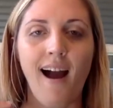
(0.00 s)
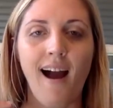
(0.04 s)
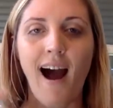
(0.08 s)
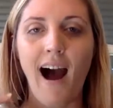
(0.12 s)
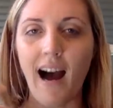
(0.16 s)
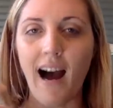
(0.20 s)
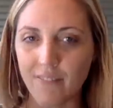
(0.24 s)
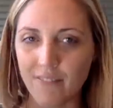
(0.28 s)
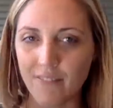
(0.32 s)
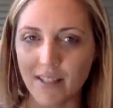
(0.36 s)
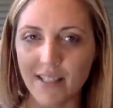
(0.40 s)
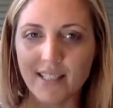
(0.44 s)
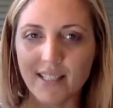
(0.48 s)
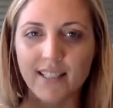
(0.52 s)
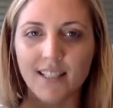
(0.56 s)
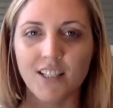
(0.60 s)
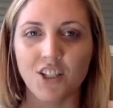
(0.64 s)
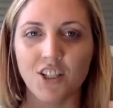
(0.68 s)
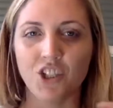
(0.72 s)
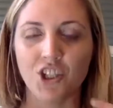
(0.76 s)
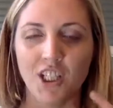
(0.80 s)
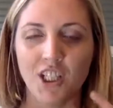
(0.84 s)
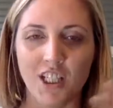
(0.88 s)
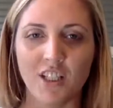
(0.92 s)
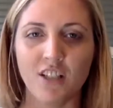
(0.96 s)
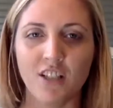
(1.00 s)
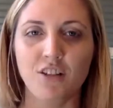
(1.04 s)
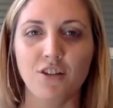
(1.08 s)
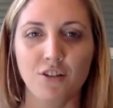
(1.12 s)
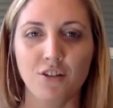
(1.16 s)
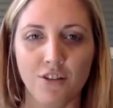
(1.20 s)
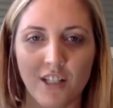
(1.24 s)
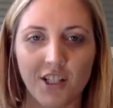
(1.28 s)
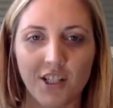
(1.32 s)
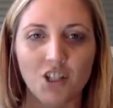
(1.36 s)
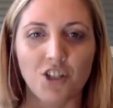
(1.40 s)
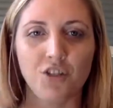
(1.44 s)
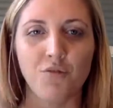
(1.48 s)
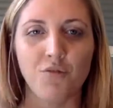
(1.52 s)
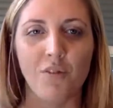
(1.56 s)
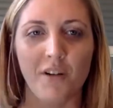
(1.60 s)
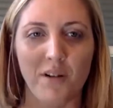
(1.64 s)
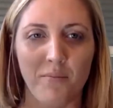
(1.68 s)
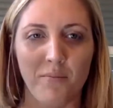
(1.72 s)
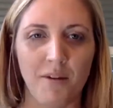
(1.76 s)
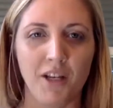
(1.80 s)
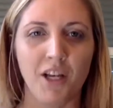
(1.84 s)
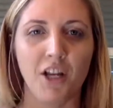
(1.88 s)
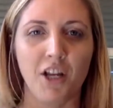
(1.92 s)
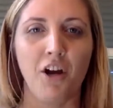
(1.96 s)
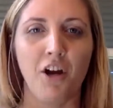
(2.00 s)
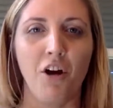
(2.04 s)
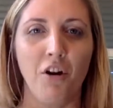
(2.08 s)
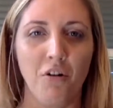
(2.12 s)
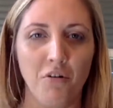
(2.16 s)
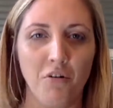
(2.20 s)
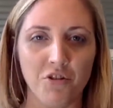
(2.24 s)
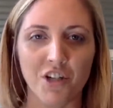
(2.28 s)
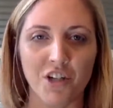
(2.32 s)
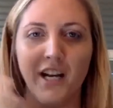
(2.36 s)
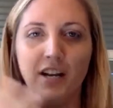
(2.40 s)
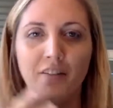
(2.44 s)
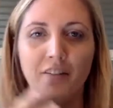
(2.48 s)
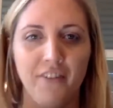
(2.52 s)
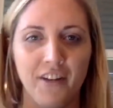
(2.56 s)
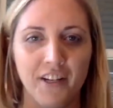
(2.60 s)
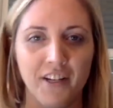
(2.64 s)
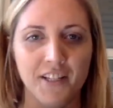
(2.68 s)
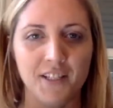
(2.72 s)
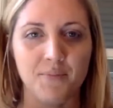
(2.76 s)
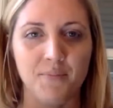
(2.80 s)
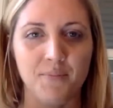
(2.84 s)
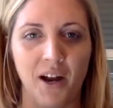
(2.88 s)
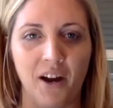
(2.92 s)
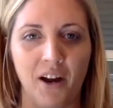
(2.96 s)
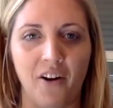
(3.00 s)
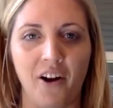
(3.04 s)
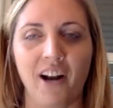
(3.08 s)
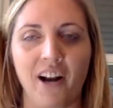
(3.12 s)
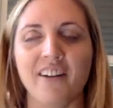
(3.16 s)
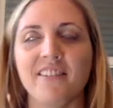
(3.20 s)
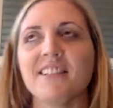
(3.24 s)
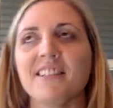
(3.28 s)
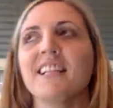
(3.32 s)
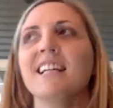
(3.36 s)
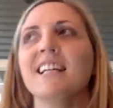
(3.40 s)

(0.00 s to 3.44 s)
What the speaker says: Obviously, she knew that she wanted me to coach. I had a fitness background.